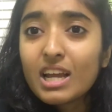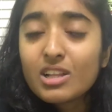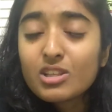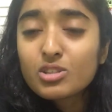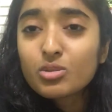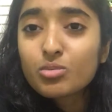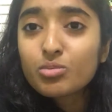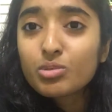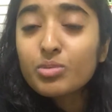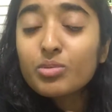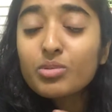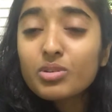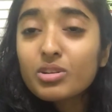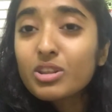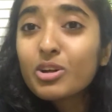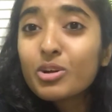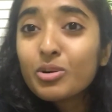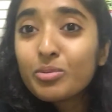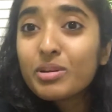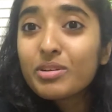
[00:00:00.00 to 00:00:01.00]
and so we were a
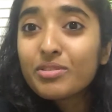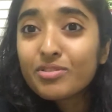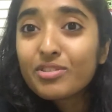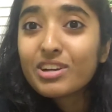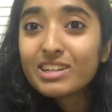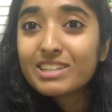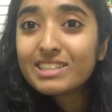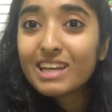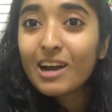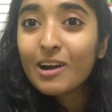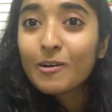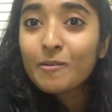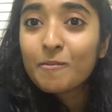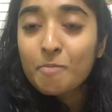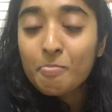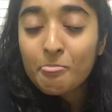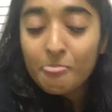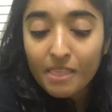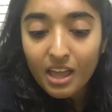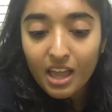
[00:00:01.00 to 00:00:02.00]
little bit freaked out.
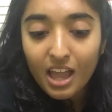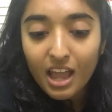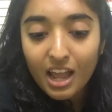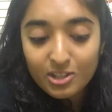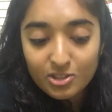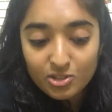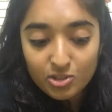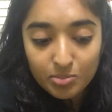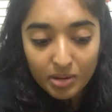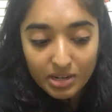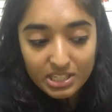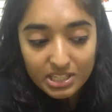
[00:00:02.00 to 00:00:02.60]
And so my